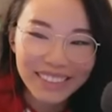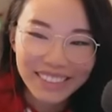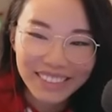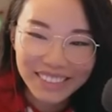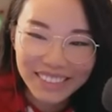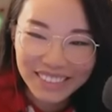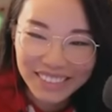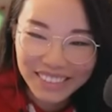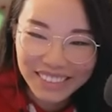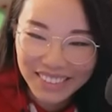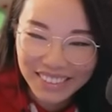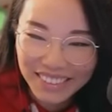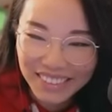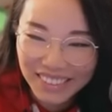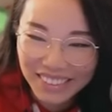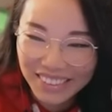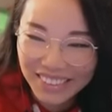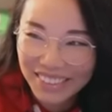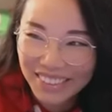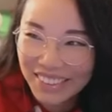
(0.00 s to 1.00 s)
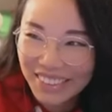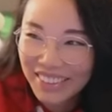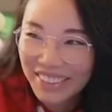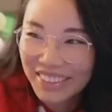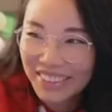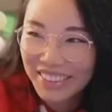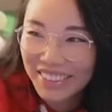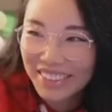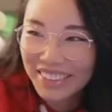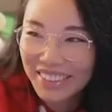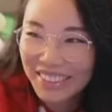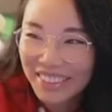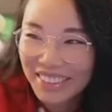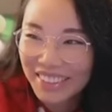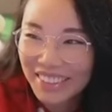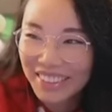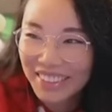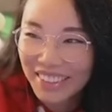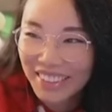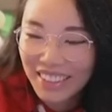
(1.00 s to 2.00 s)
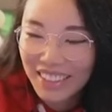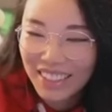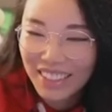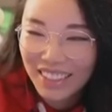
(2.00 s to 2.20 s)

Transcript: No one is speaking in this clip.